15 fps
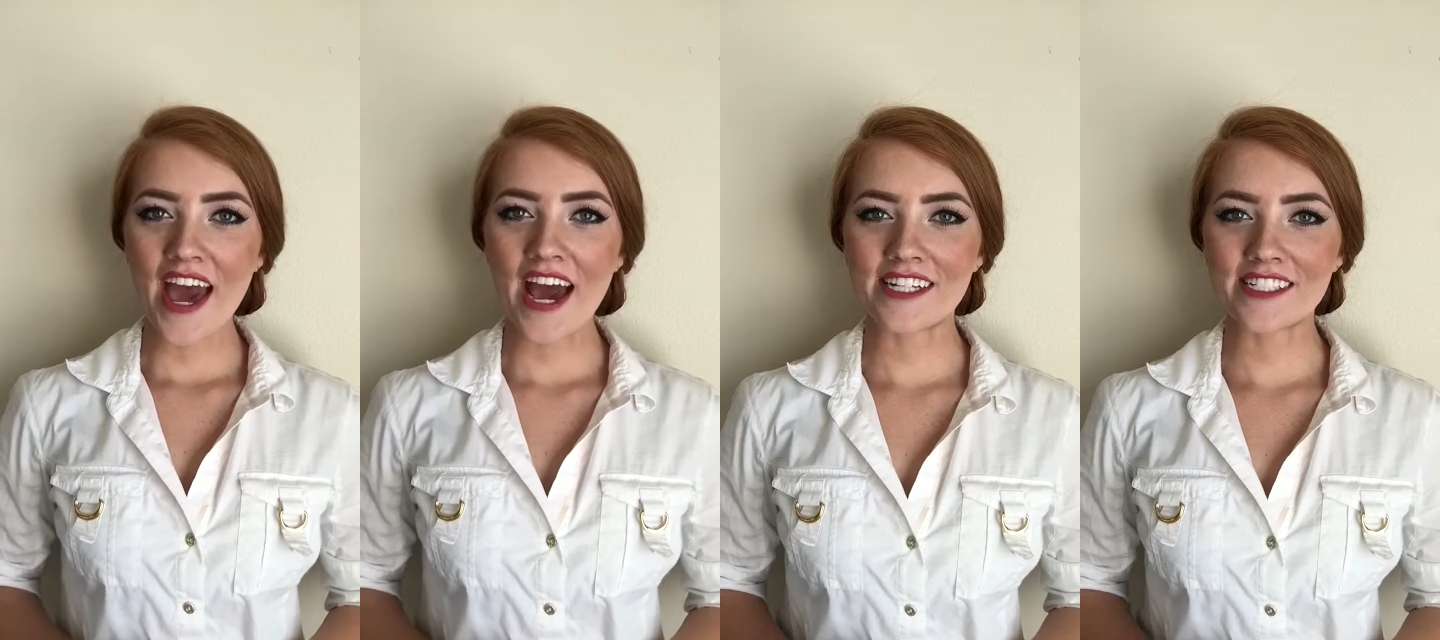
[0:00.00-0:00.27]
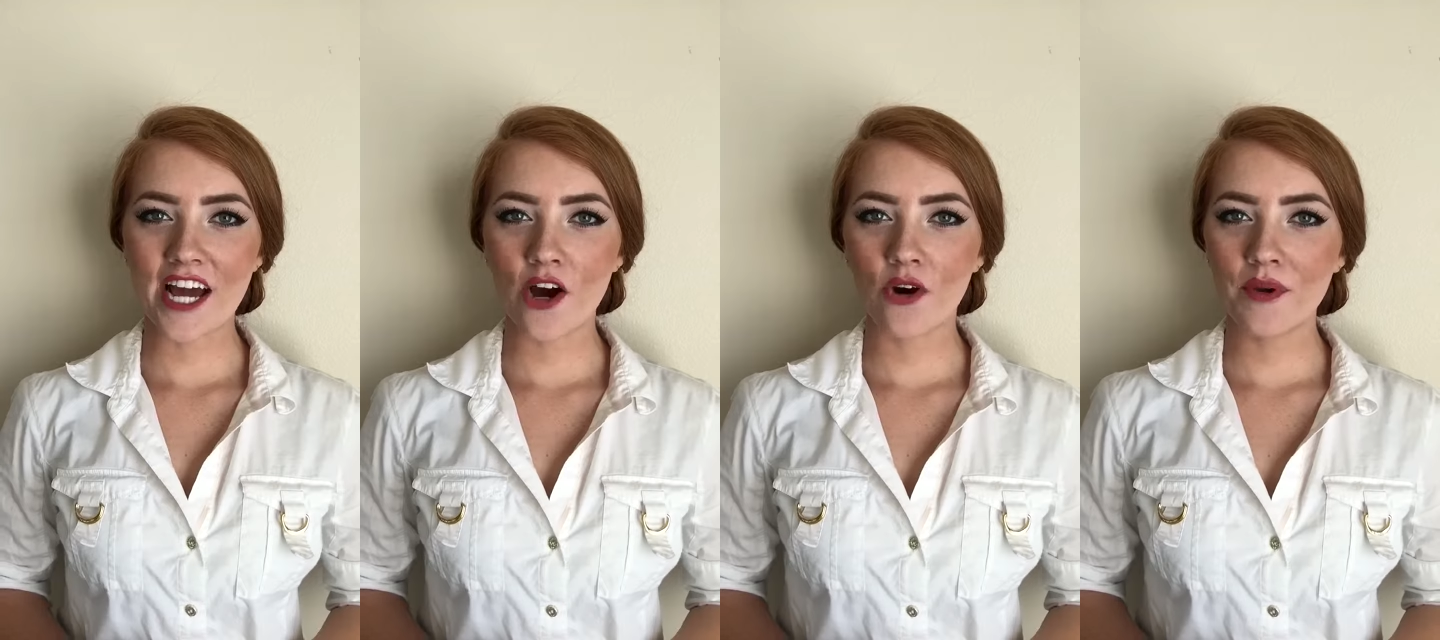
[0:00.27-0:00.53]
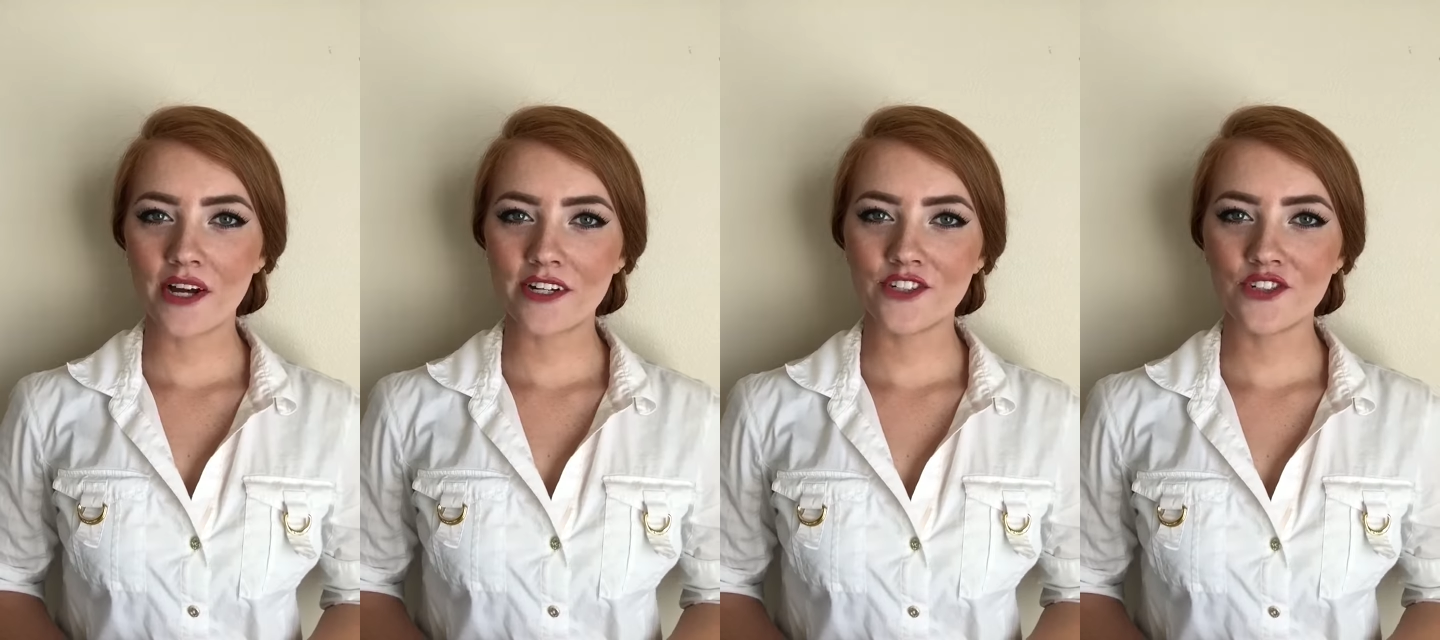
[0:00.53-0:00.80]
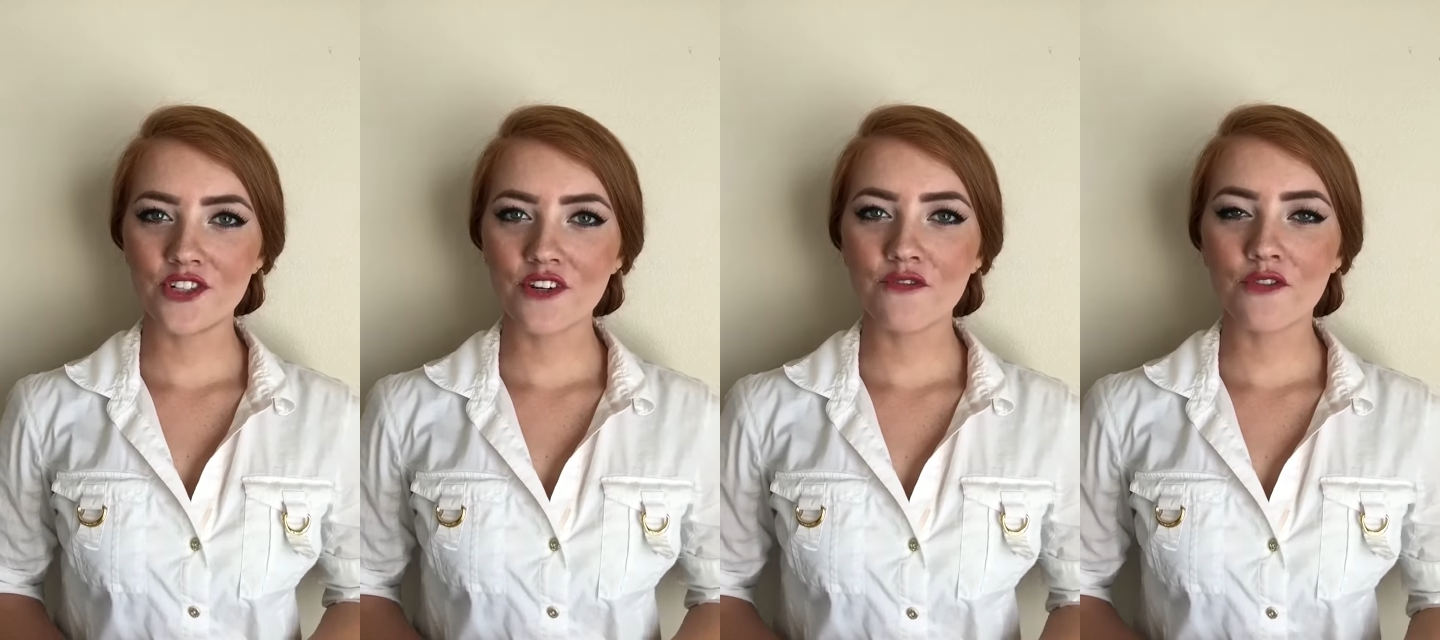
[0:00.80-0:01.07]
and I will be
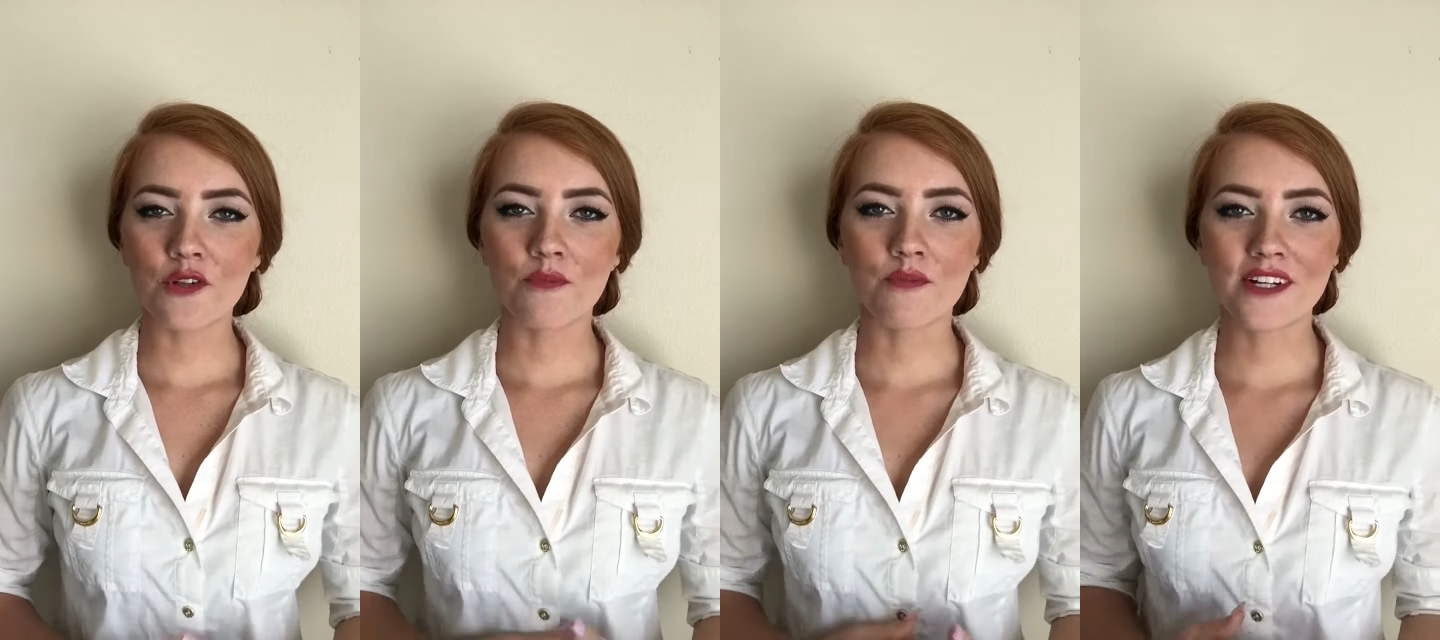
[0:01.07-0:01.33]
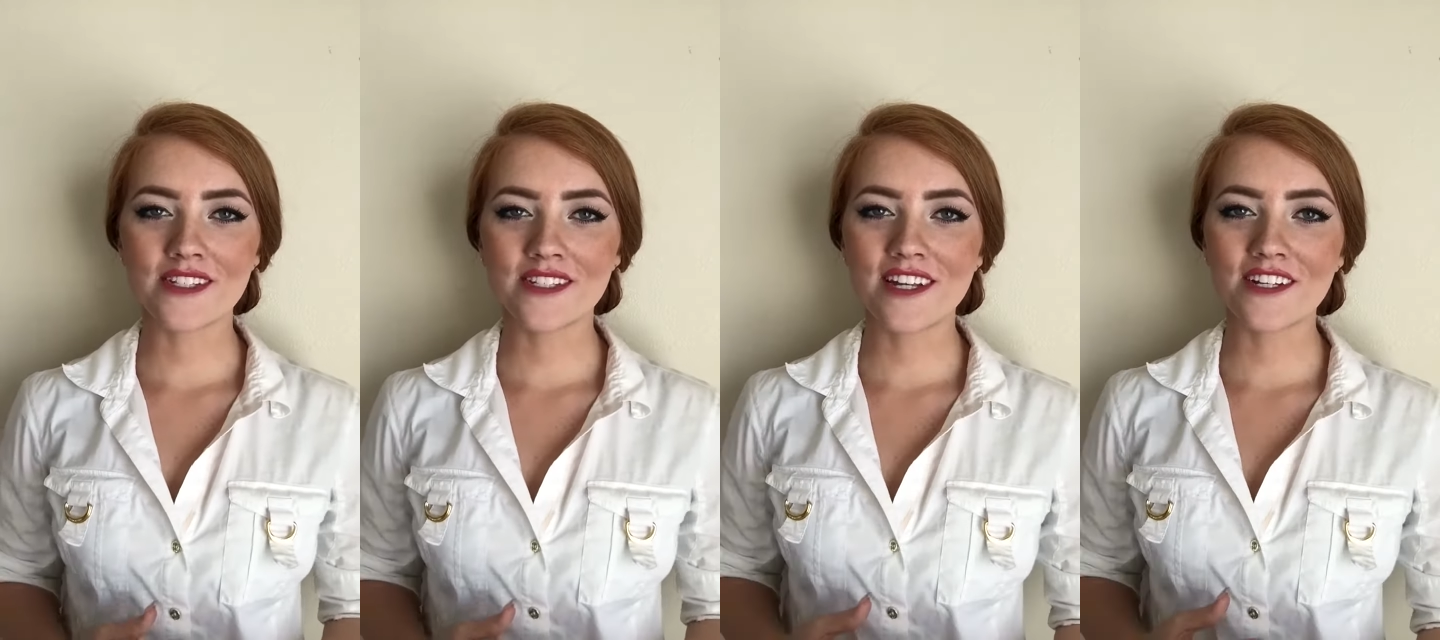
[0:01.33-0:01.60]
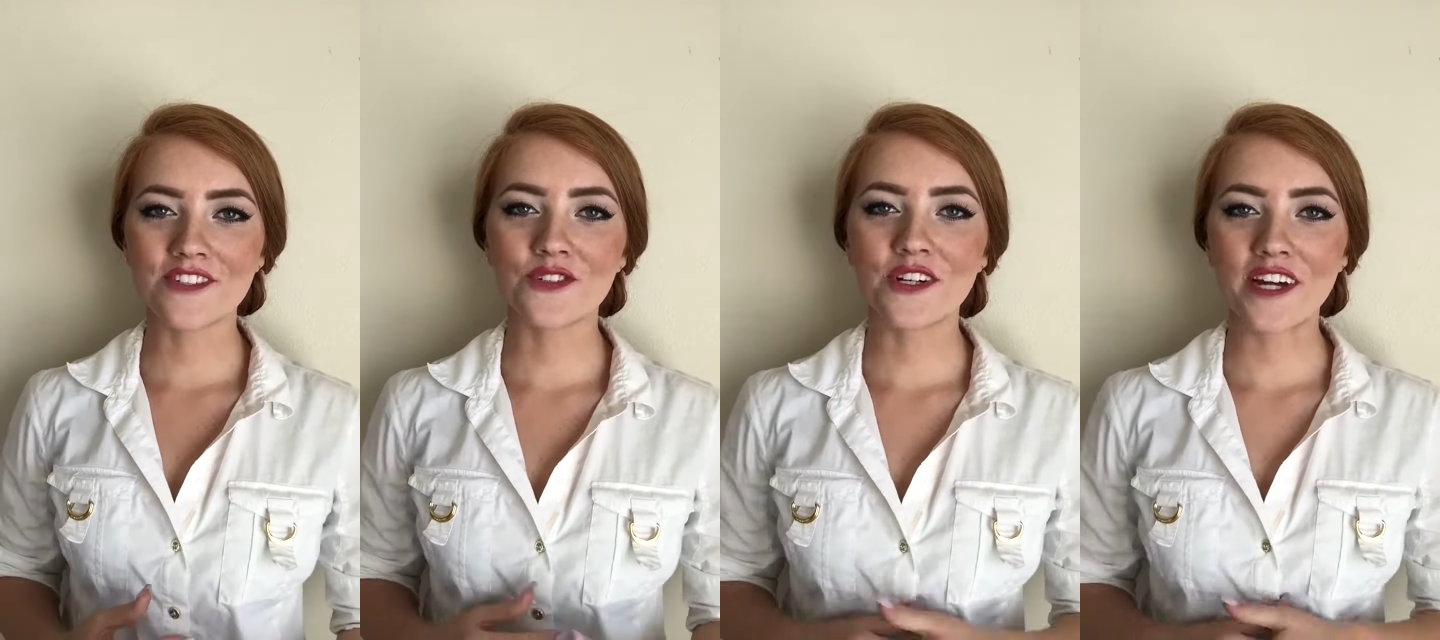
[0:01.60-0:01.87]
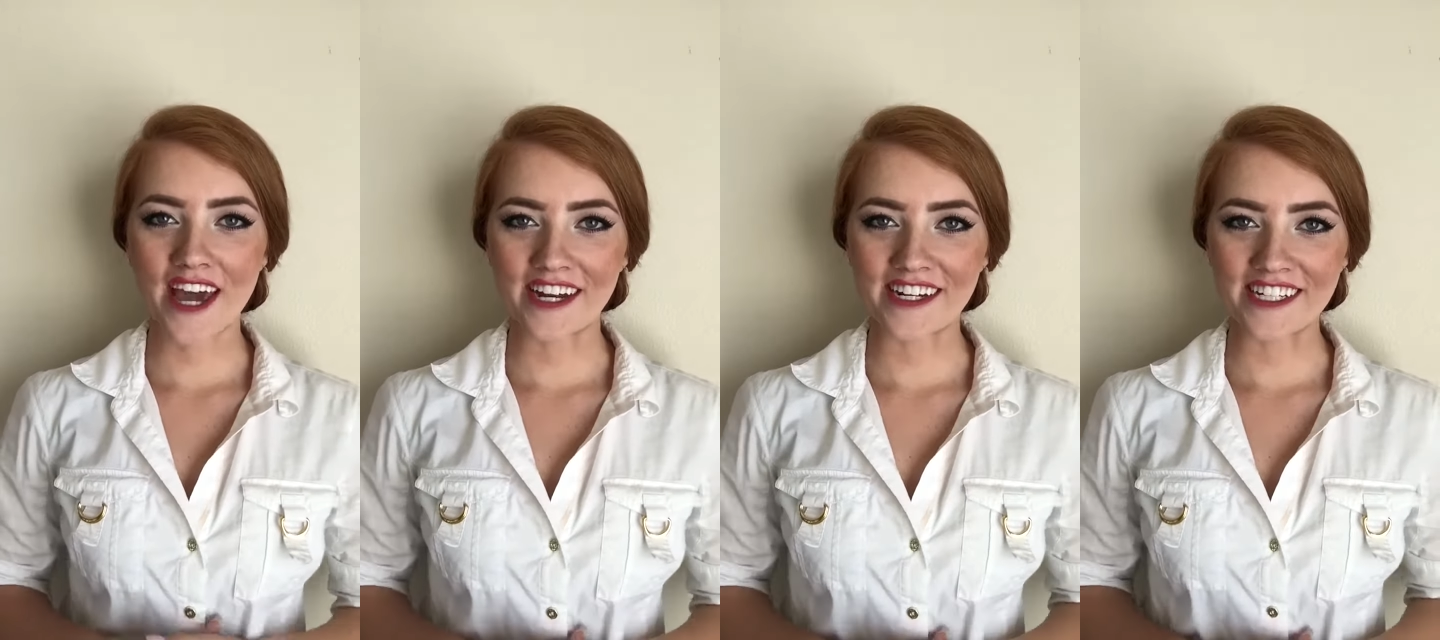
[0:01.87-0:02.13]
auditioning for the presidential
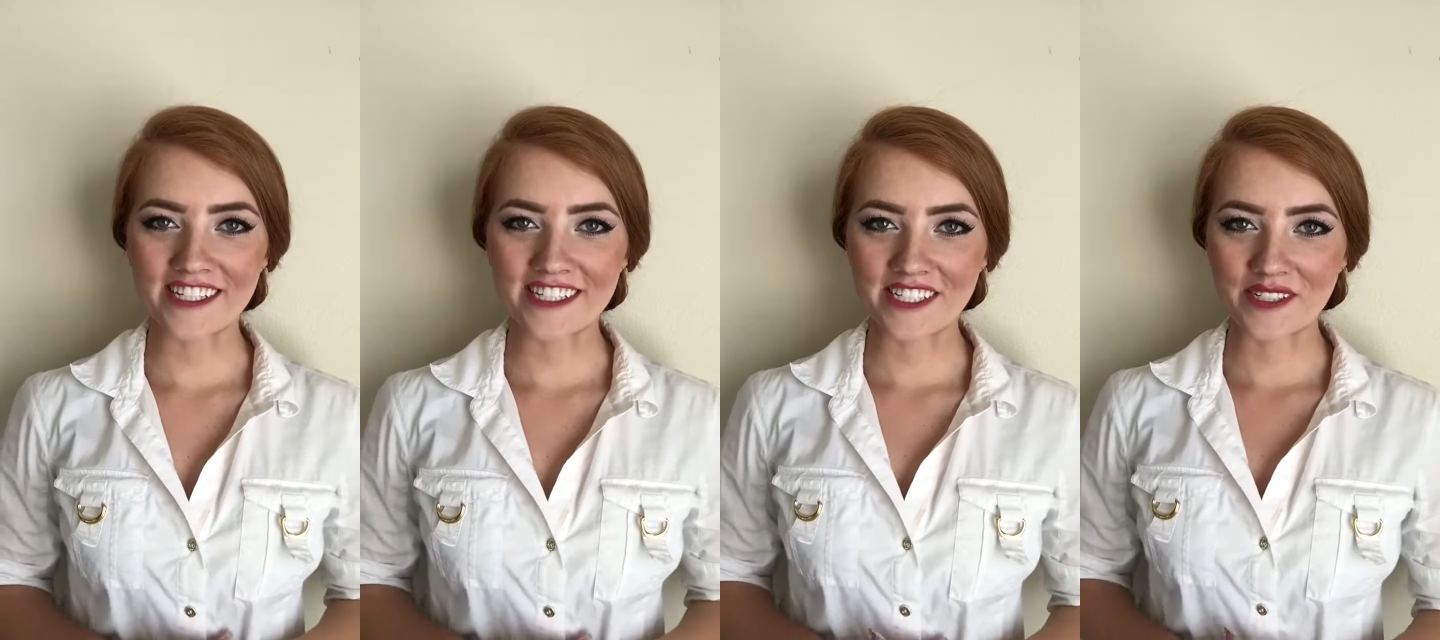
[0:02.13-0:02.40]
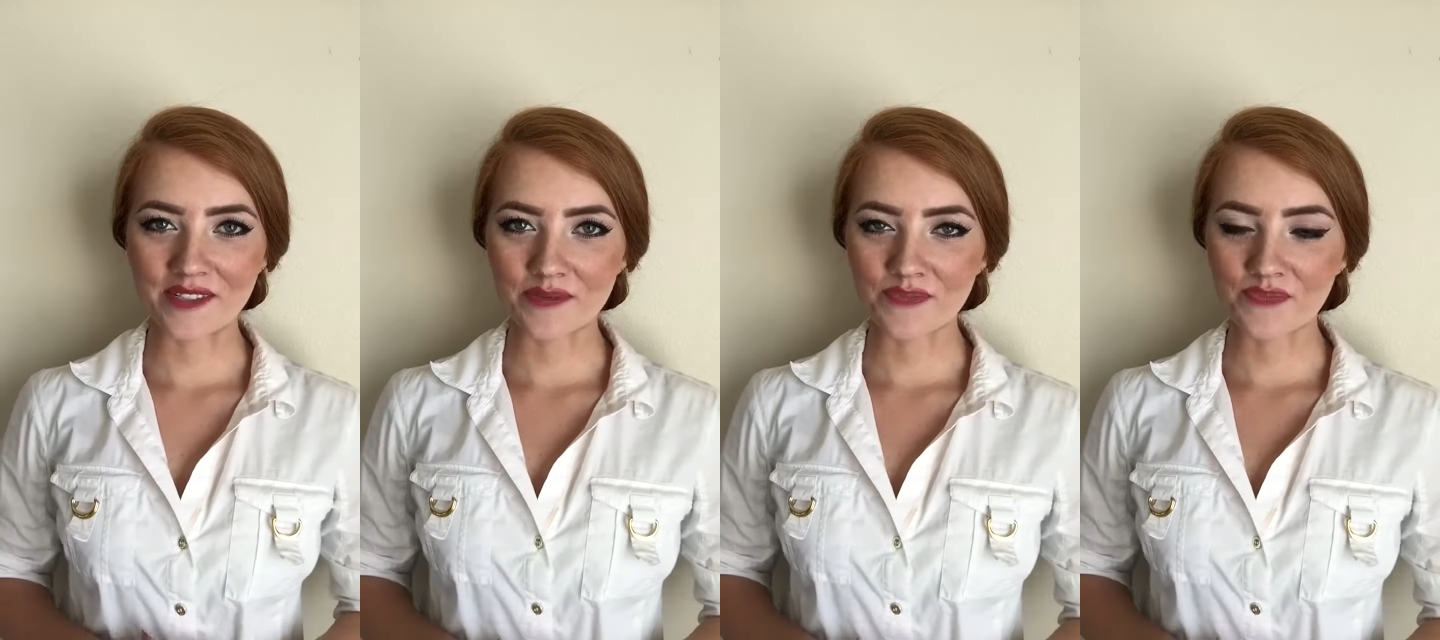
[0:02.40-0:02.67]
candidate.